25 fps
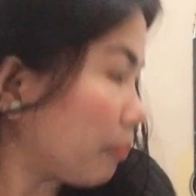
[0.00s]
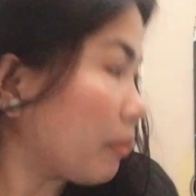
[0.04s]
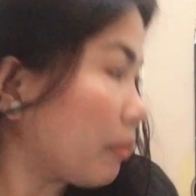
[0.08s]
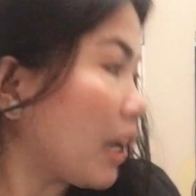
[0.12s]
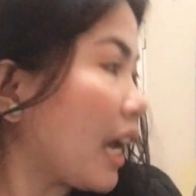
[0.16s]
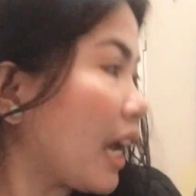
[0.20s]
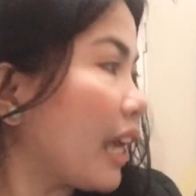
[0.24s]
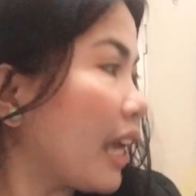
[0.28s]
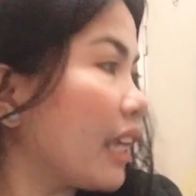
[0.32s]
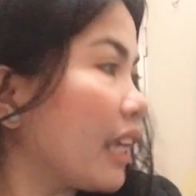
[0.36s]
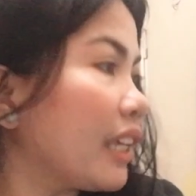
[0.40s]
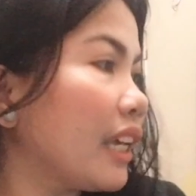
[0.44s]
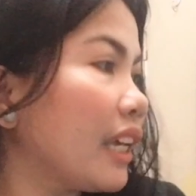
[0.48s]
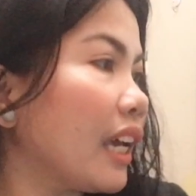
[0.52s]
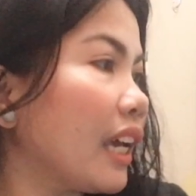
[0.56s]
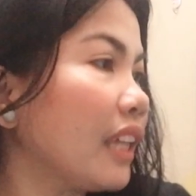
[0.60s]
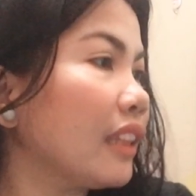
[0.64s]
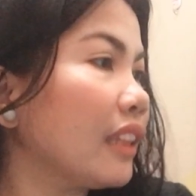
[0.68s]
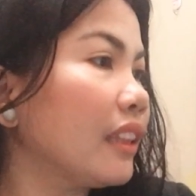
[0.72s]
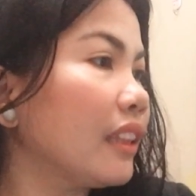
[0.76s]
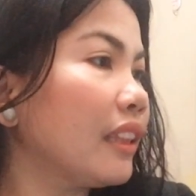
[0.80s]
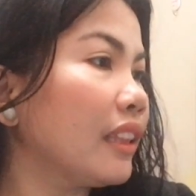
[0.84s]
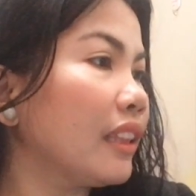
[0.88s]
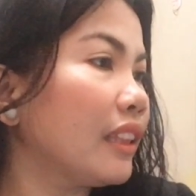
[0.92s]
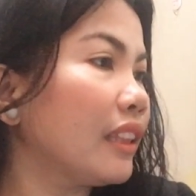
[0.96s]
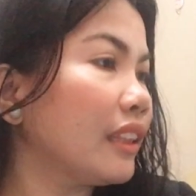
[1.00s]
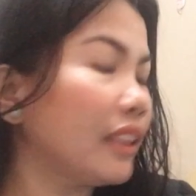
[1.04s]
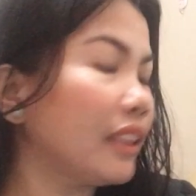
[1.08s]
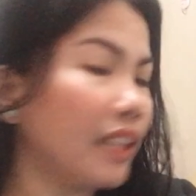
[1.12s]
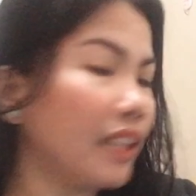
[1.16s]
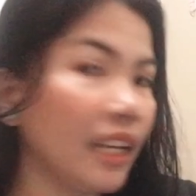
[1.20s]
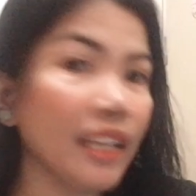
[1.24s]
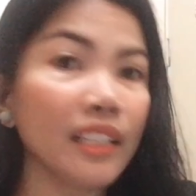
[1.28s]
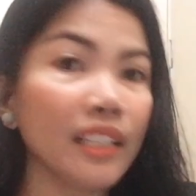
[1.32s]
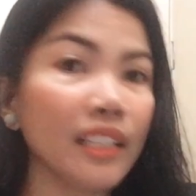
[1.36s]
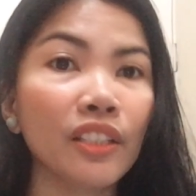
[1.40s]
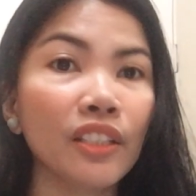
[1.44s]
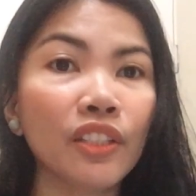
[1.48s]
I get
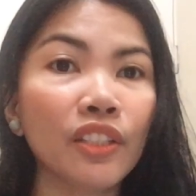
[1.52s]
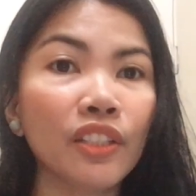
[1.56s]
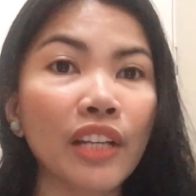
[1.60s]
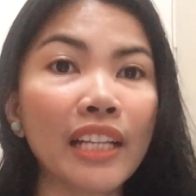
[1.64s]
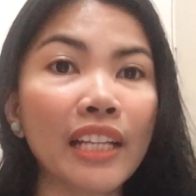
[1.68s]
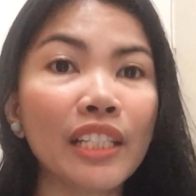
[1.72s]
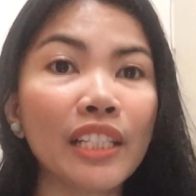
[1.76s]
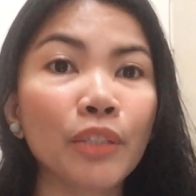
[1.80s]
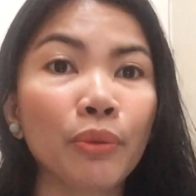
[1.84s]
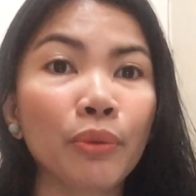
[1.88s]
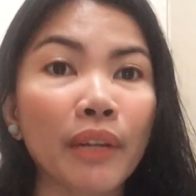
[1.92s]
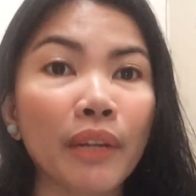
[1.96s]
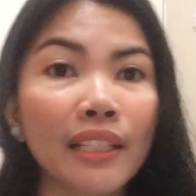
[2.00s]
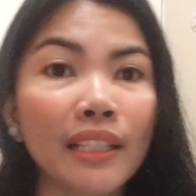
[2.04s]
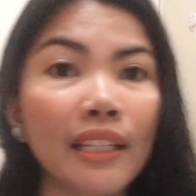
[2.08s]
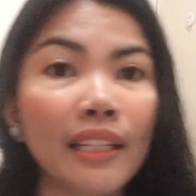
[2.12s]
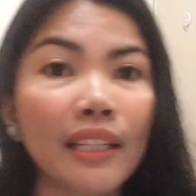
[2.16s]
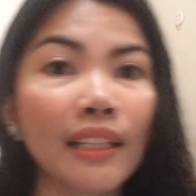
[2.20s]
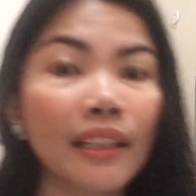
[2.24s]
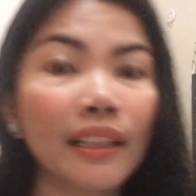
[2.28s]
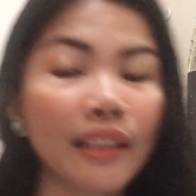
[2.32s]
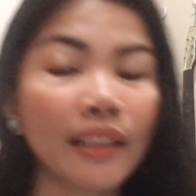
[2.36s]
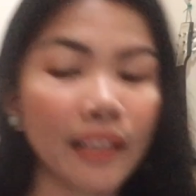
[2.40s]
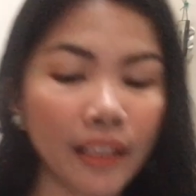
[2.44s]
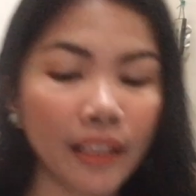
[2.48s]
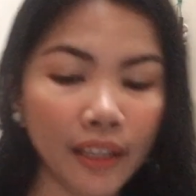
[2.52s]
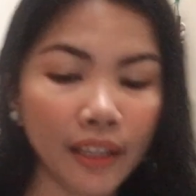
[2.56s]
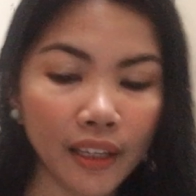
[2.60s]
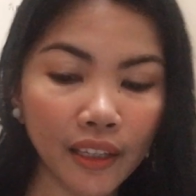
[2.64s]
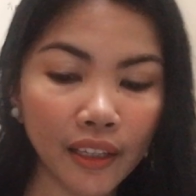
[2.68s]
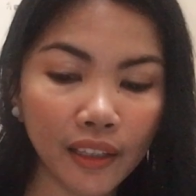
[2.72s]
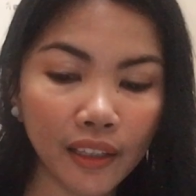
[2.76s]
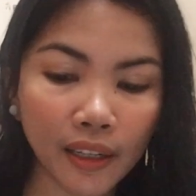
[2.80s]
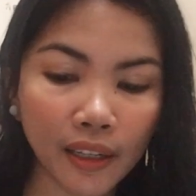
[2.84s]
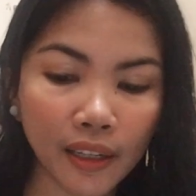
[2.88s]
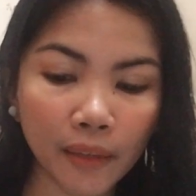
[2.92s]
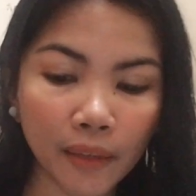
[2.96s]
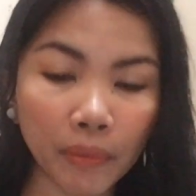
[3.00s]
this just
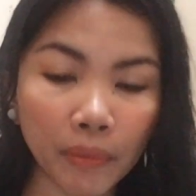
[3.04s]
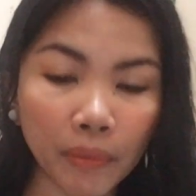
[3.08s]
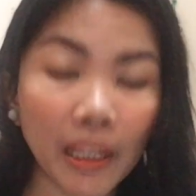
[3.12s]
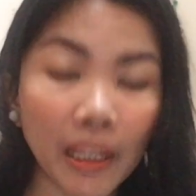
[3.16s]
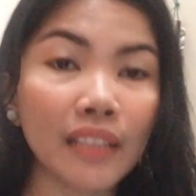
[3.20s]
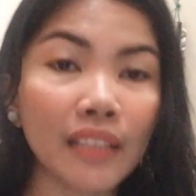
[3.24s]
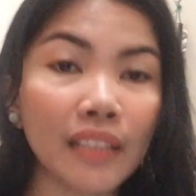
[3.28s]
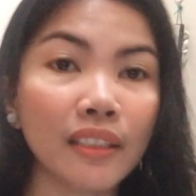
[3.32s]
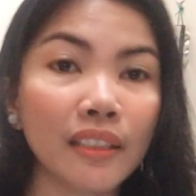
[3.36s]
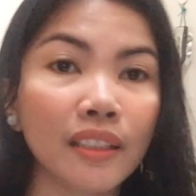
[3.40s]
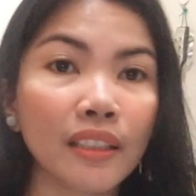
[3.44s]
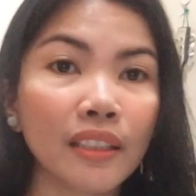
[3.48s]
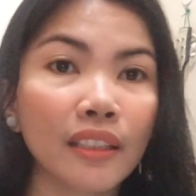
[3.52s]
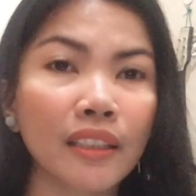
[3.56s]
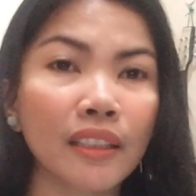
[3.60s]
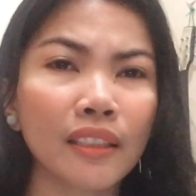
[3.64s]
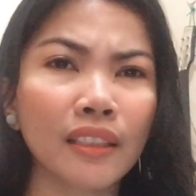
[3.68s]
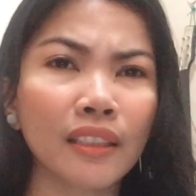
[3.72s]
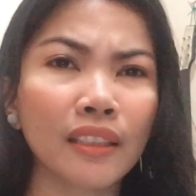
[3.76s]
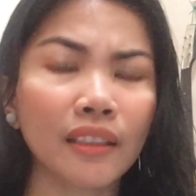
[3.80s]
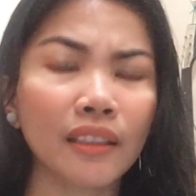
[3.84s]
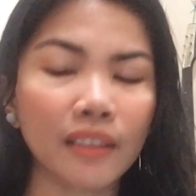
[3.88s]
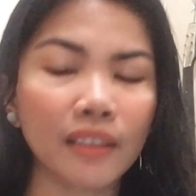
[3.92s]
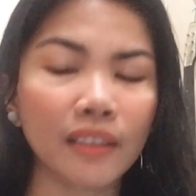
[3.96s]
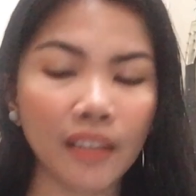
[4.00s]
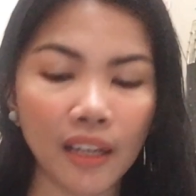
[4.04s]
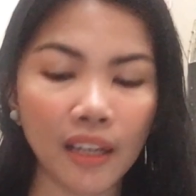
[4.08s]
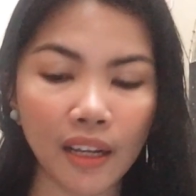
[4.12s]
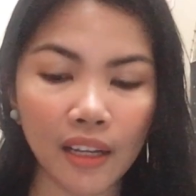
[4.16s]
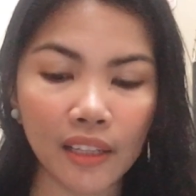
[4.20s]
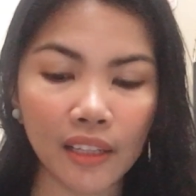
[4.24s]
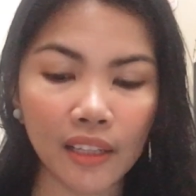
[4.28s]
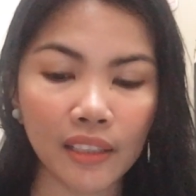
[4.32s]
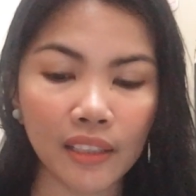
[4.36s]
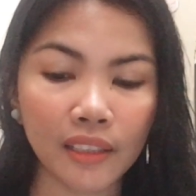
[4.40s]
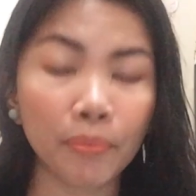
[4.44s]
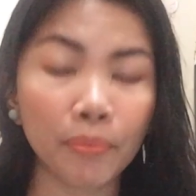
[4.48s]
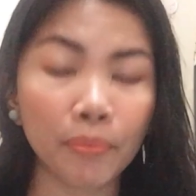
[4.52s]
recently, last
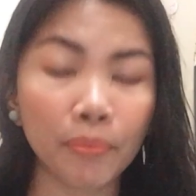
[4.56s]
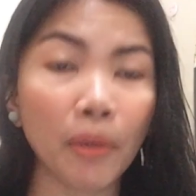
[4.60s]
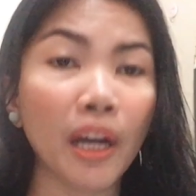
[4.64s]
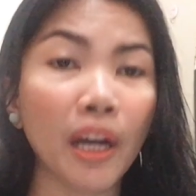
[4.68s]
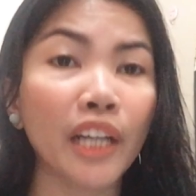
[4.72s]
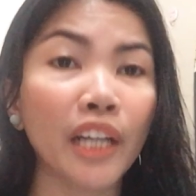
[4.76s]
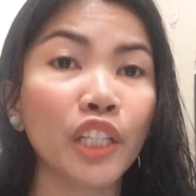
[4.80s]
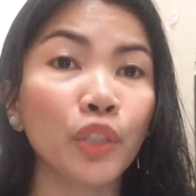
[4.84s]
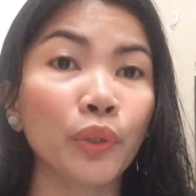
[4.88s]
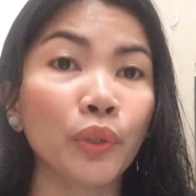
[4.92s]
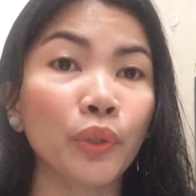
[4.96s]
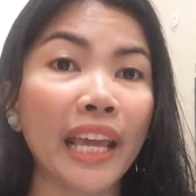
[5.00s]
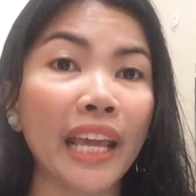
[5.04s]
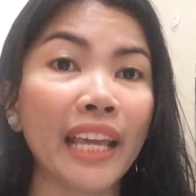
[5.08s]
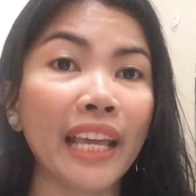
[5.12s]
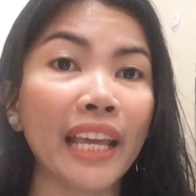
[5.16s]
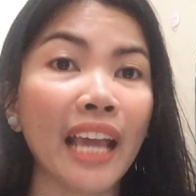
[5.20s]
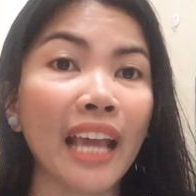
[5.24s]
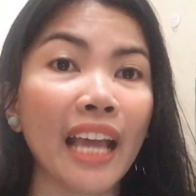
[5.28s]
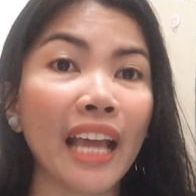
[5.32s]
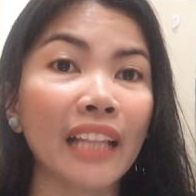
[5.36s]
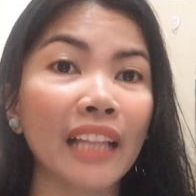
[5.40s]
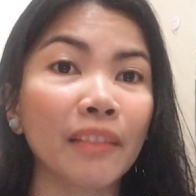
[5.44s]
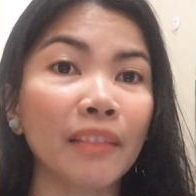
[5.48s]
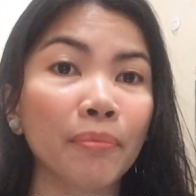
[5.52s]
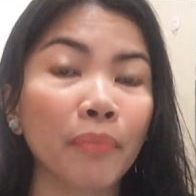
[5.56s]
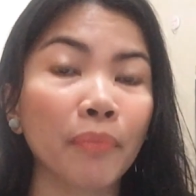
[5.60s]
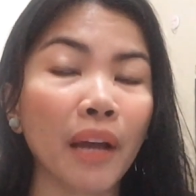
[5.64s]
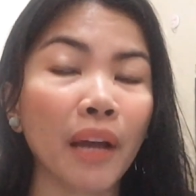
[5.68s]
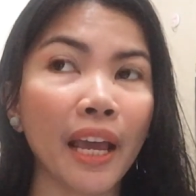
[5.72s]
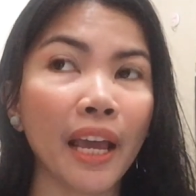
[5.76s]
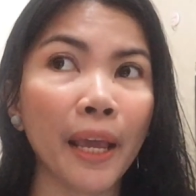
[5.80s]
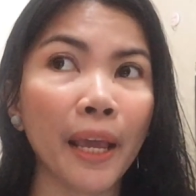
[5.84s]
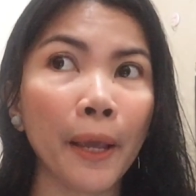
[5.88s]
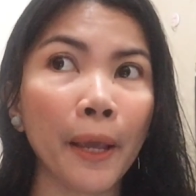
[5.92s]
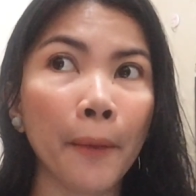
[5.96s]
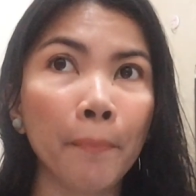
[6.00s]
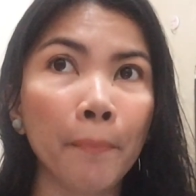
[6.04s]
March when I got
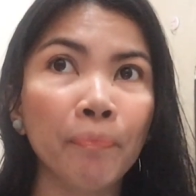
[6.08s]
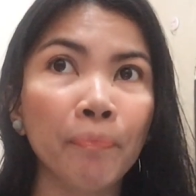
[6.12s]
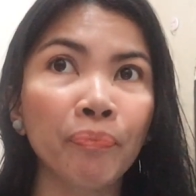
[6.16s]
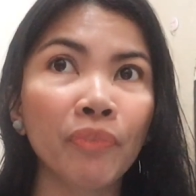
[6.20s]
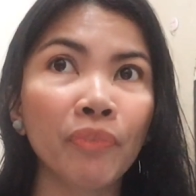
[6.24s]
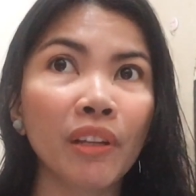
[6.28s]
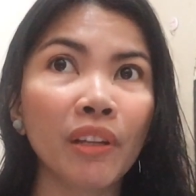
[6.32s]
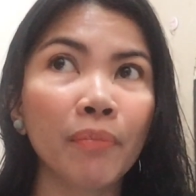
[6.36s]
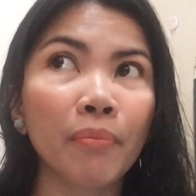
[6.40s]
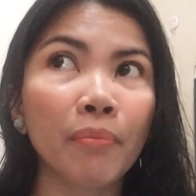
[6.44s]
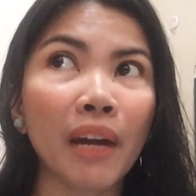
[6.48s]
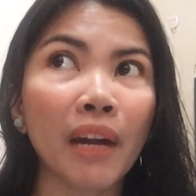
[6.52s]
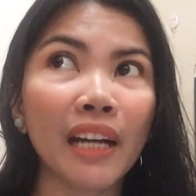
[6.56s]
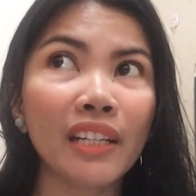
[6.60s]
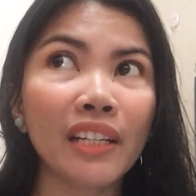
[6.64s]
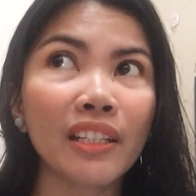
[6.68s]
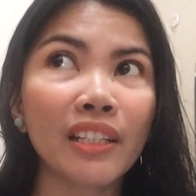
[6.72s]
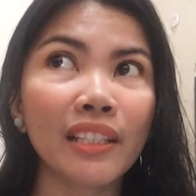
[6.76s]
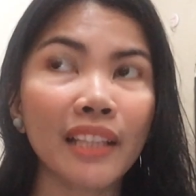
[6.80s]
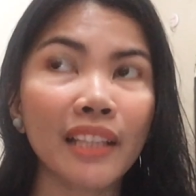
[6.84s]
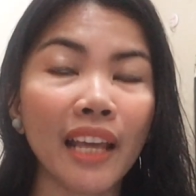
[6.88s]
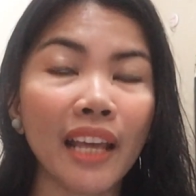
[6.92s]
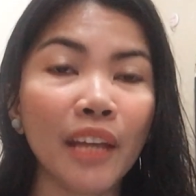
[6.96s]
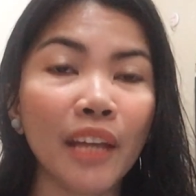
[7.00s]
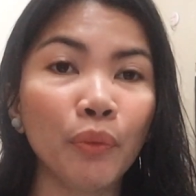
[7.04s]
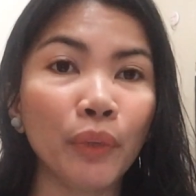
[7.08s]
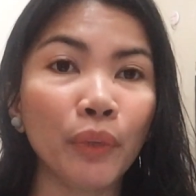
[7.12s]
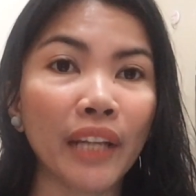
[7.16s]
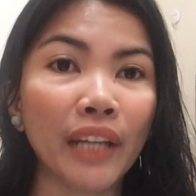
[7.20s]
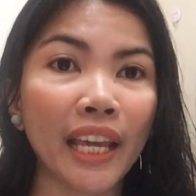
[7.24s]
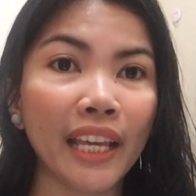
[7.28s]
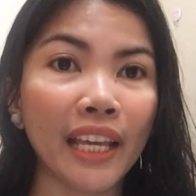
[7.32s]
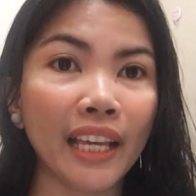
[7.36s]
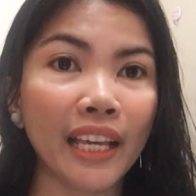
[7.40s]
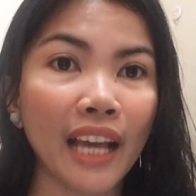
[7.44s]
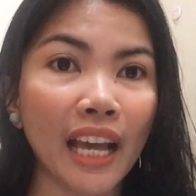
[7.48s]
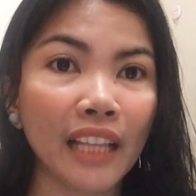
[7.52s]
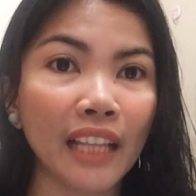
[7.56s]
my March 10 when
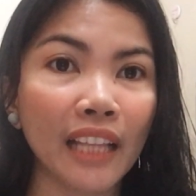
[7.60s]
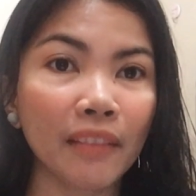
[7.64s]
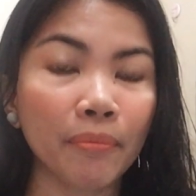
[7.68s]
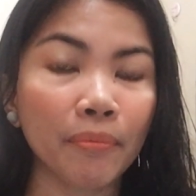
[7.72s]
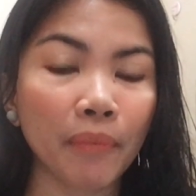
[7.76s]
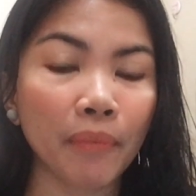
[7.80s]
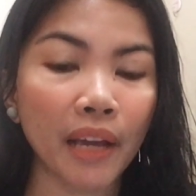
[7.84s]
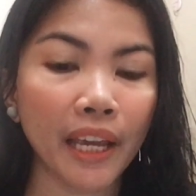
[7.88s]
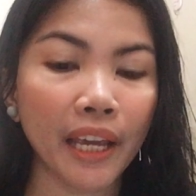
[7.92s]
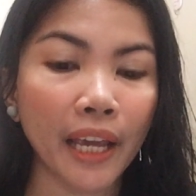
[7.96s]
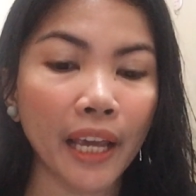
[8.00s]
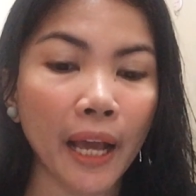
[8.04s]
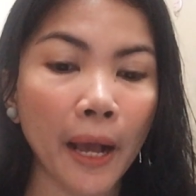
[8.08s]
I got my